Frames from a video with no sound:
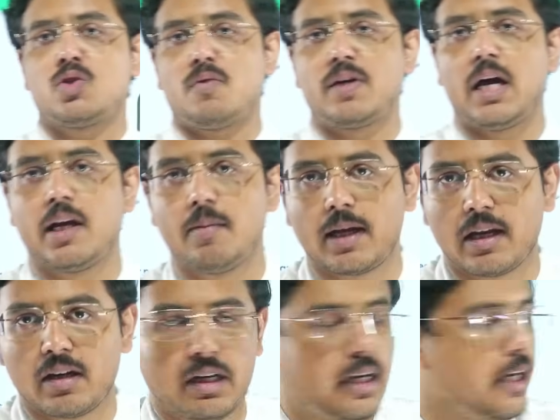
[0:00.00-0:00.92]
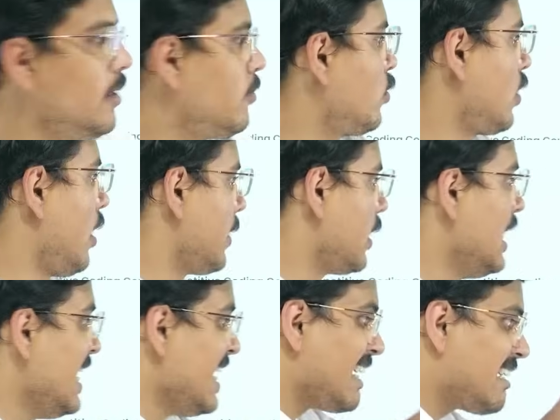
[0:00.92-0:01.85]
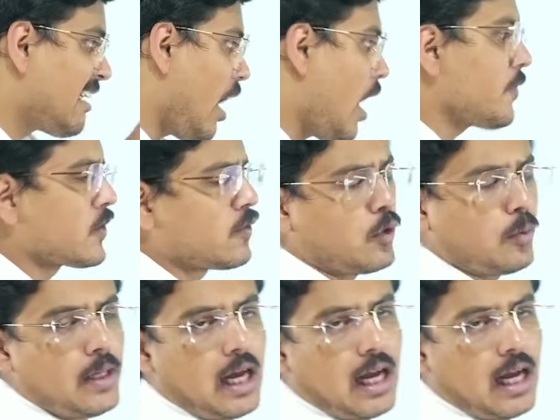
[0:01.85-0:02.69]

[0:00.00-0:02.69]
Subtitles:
of dynamic and greedy programming. Graphs would be